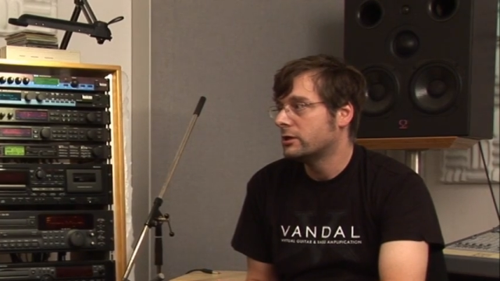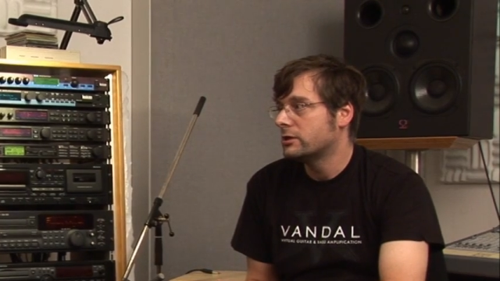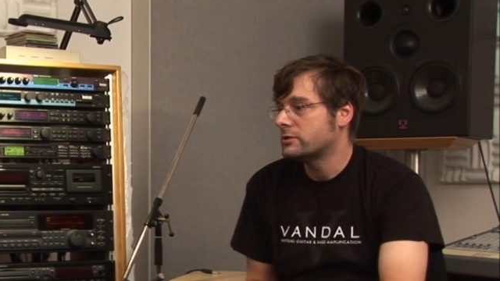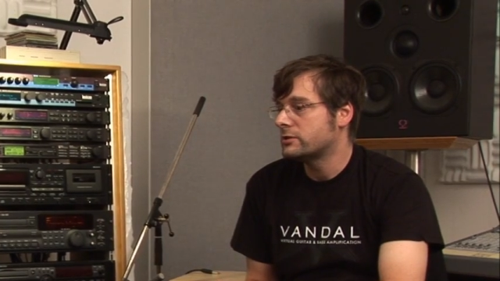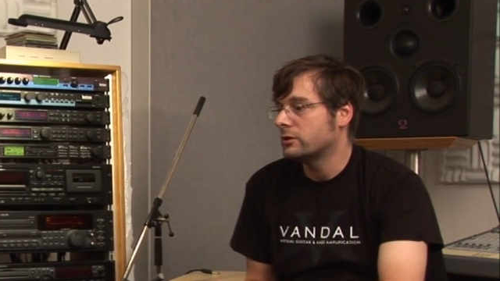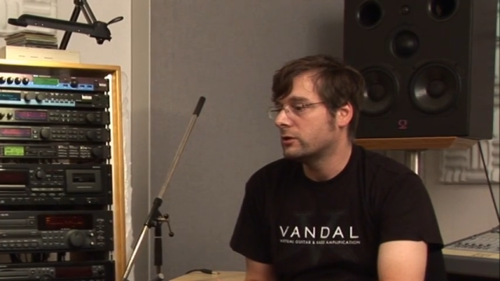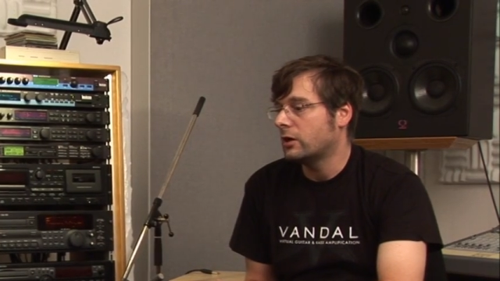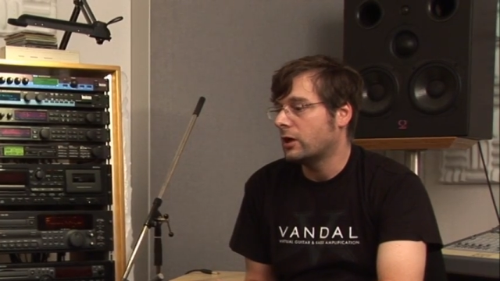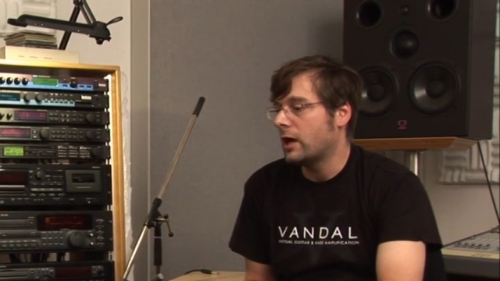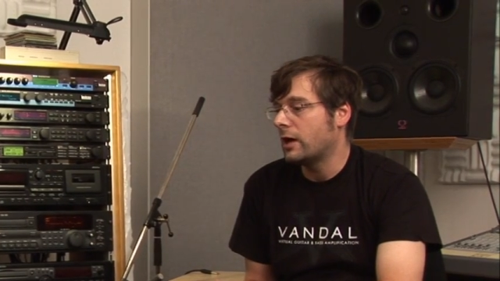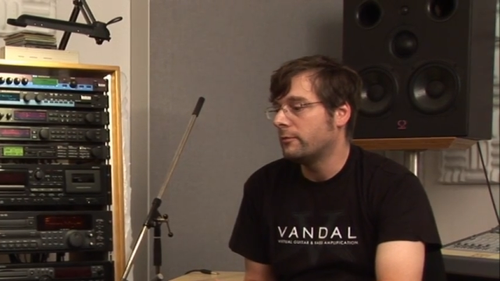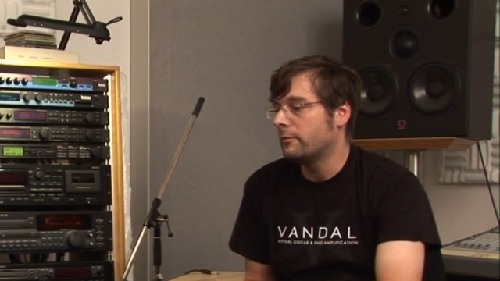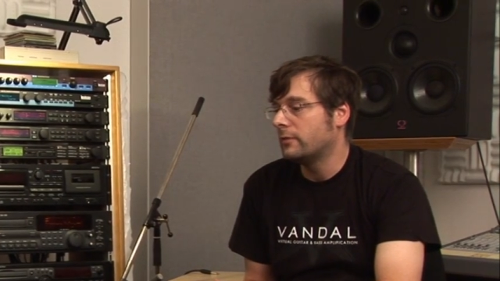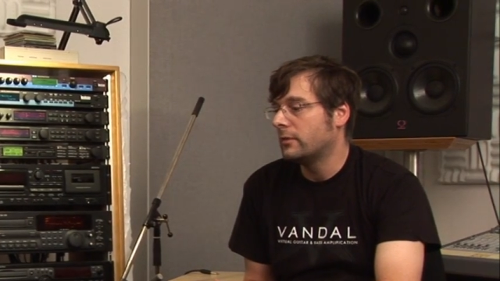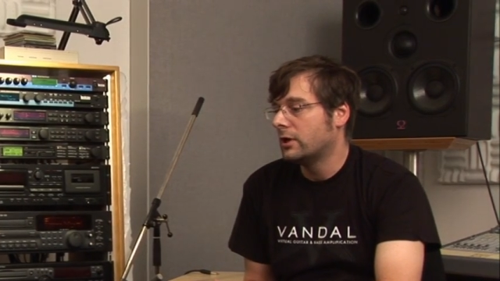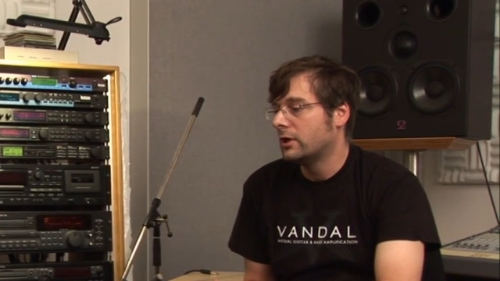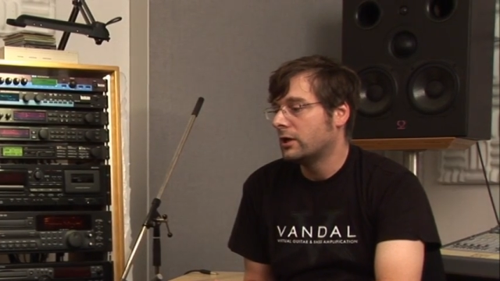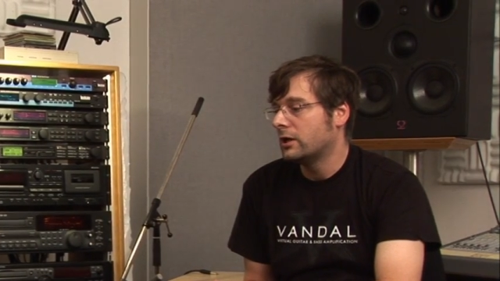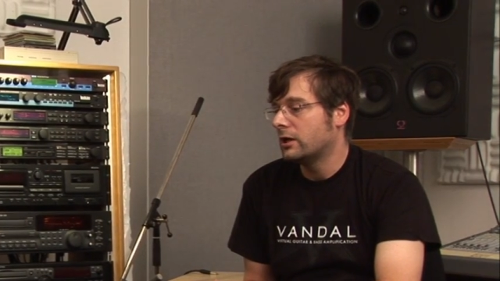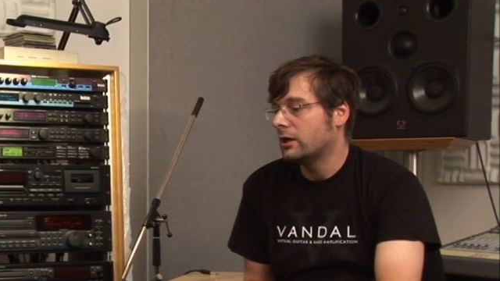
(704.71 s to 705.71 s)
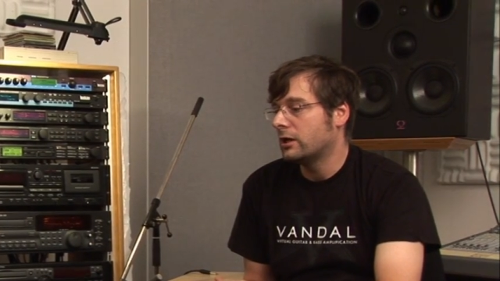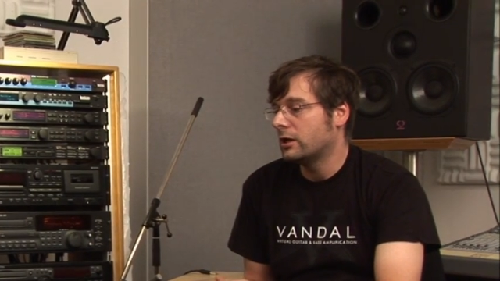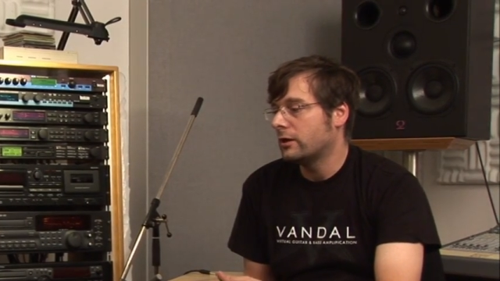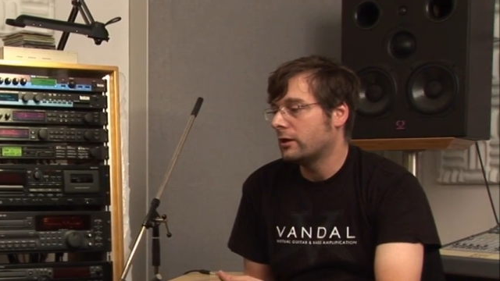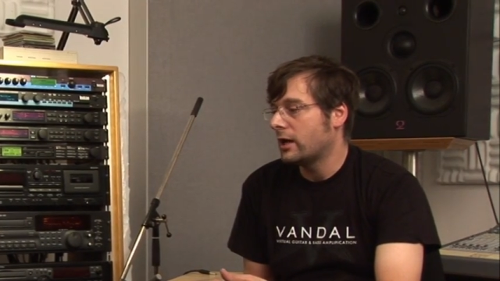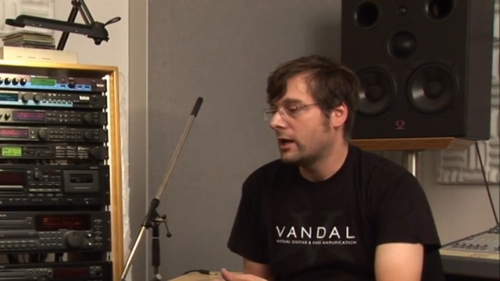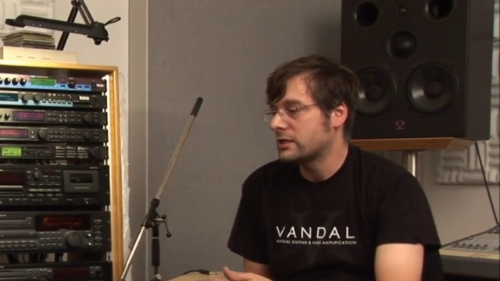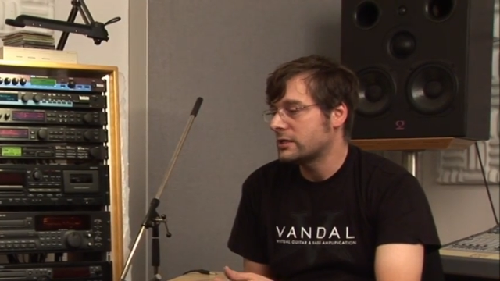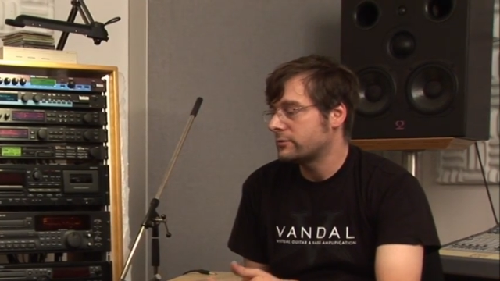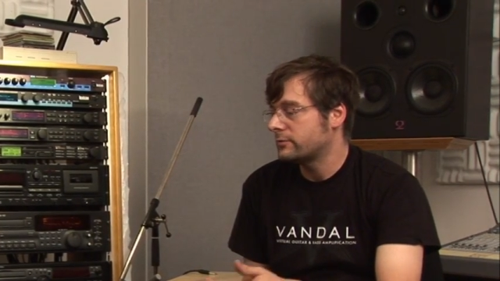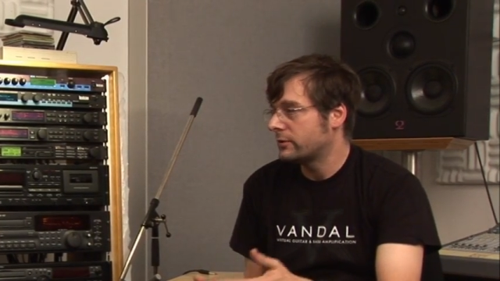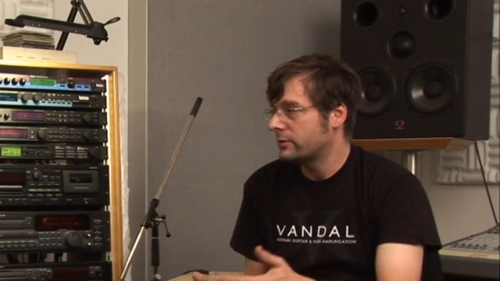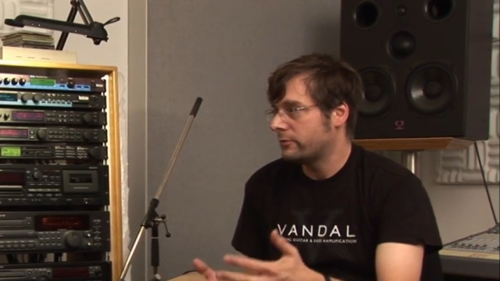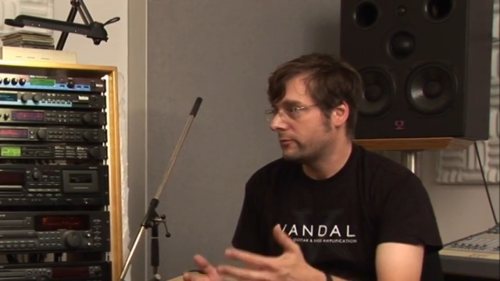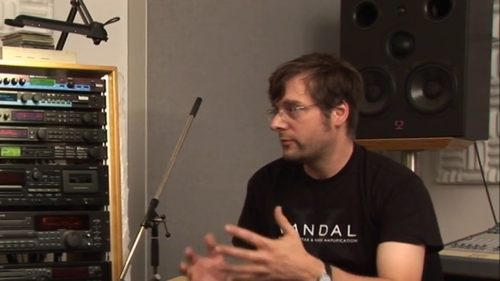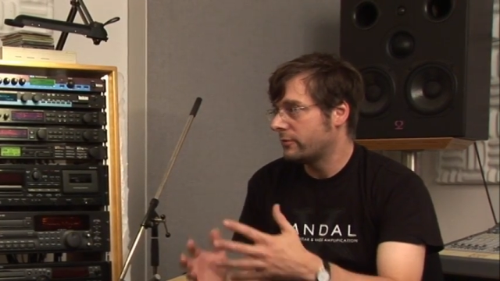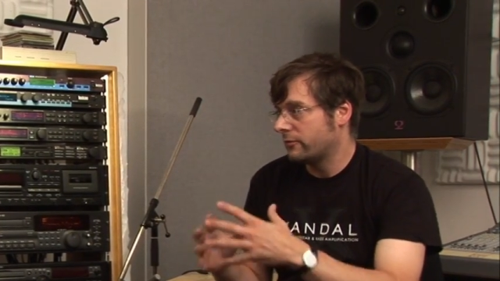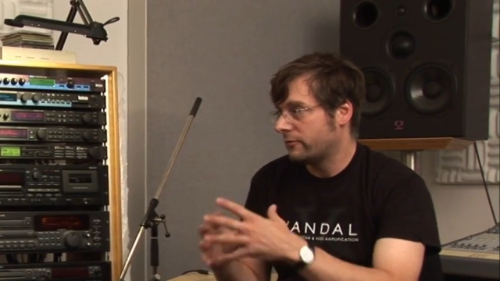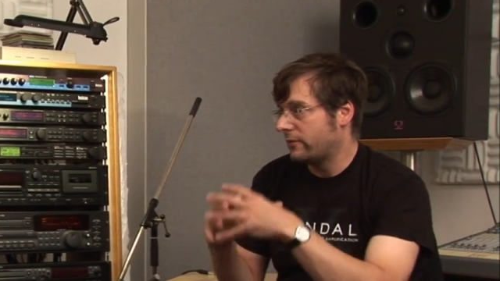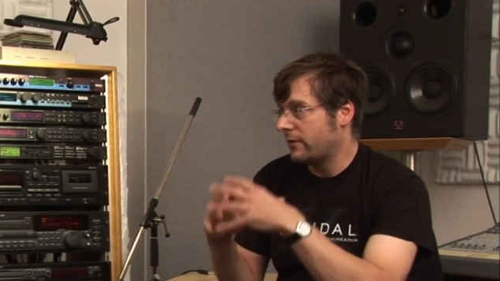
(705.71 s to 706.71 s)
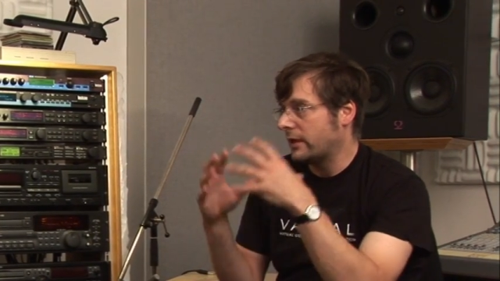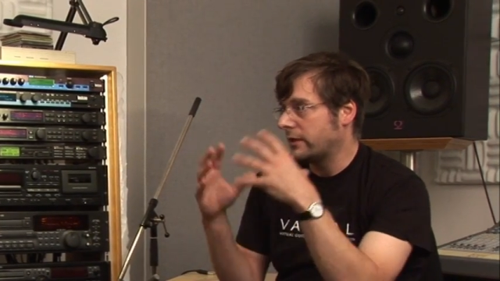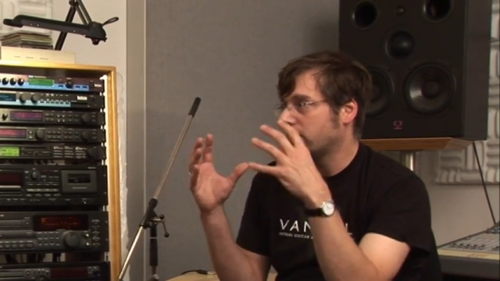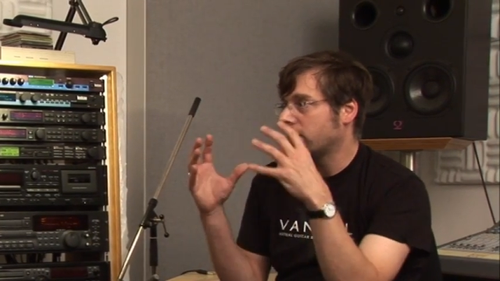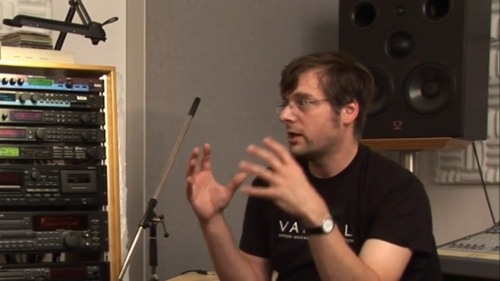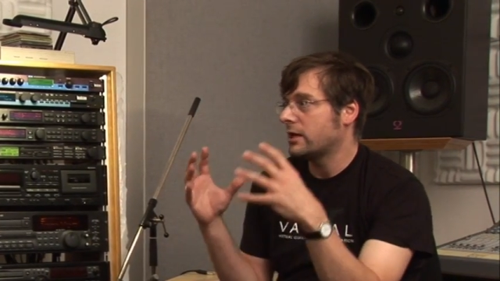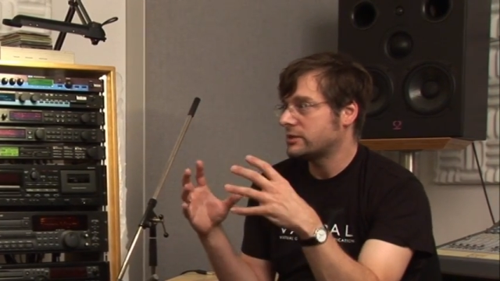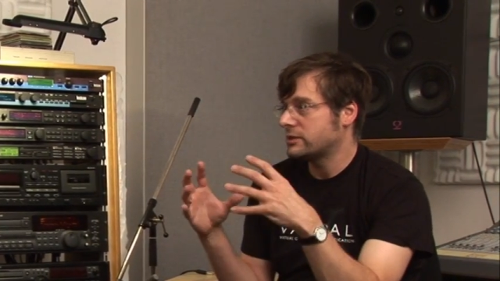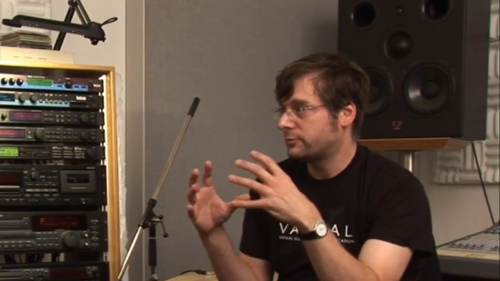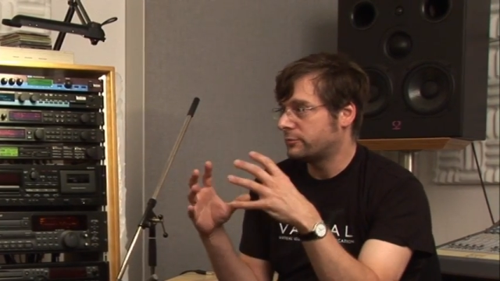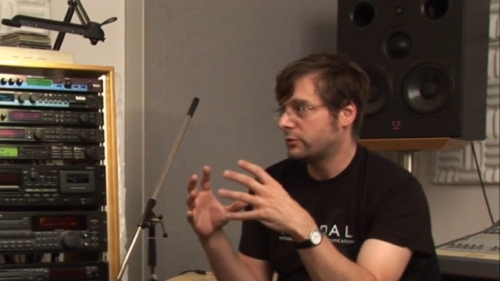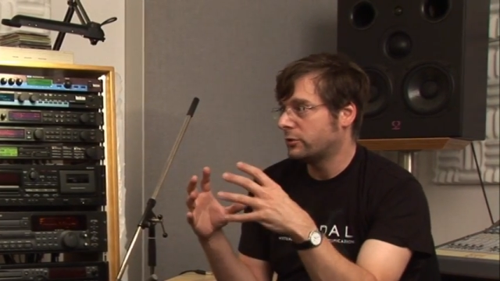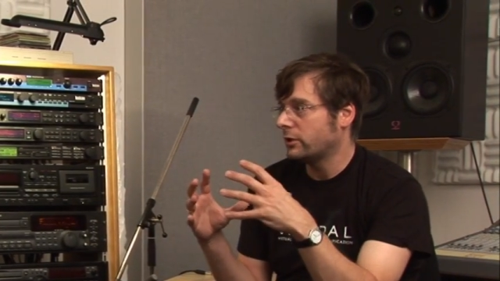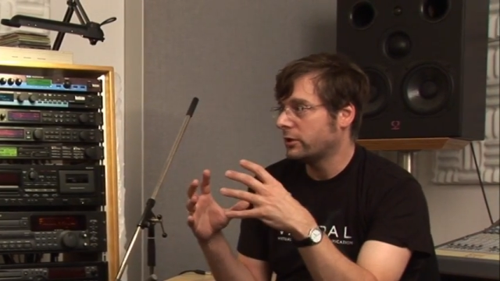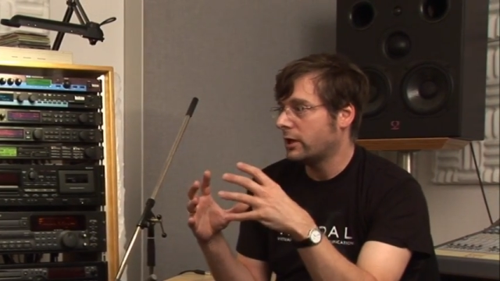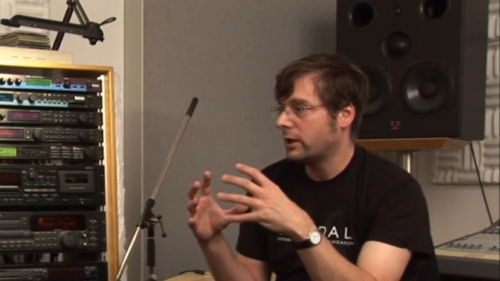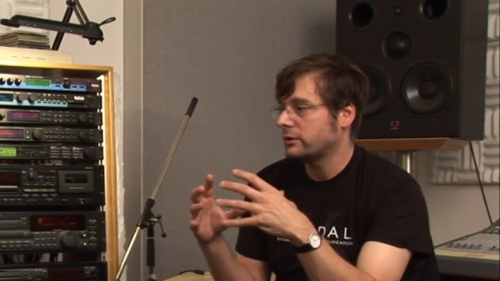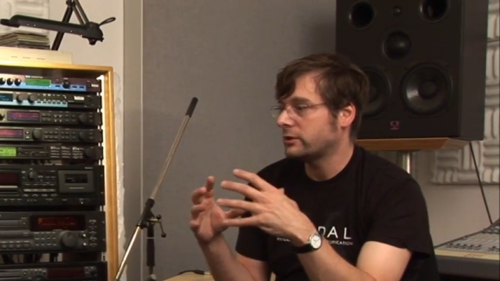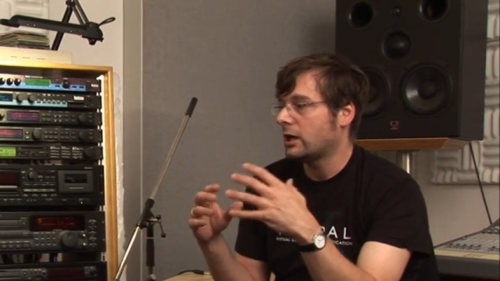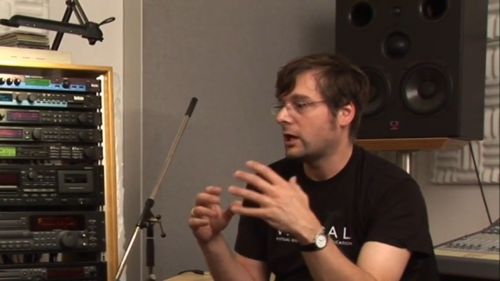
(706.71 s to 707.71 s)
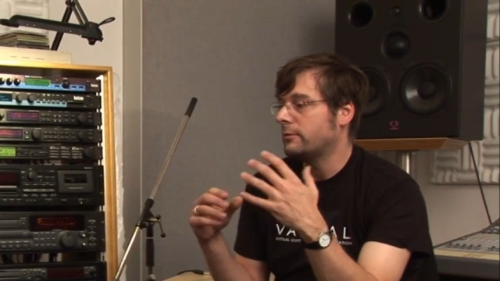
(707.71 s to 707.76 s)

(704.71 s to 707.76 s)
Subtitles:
So I'm, as with the Vandal as a product,